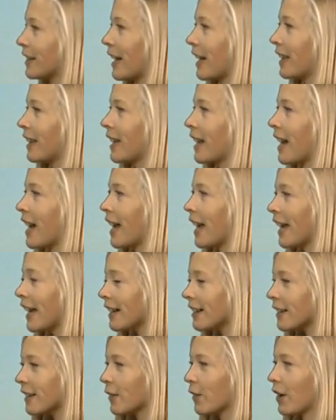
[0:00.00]
Helena
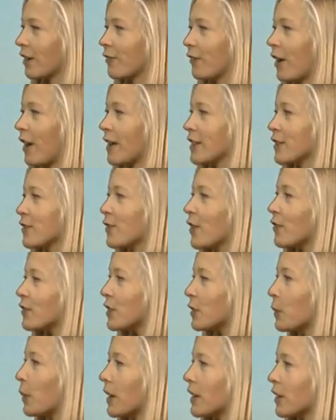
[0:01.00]
and in Great Falls,
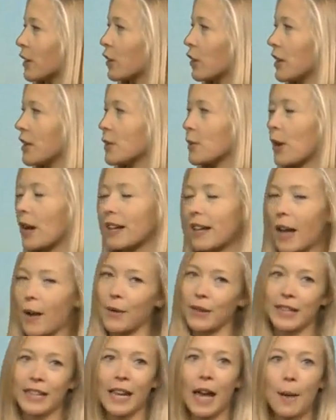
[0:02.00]
51 degrees right
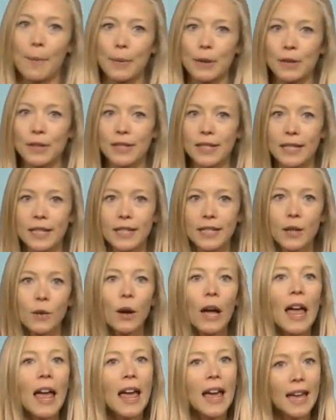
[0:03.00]
now in the capital city. So
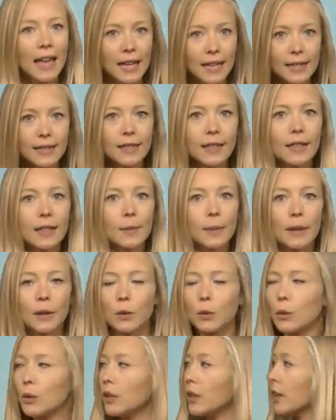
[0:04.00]
it is a little bit
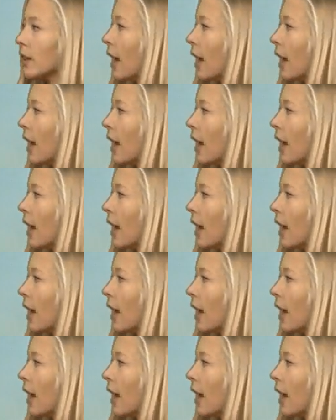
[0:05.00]
cooler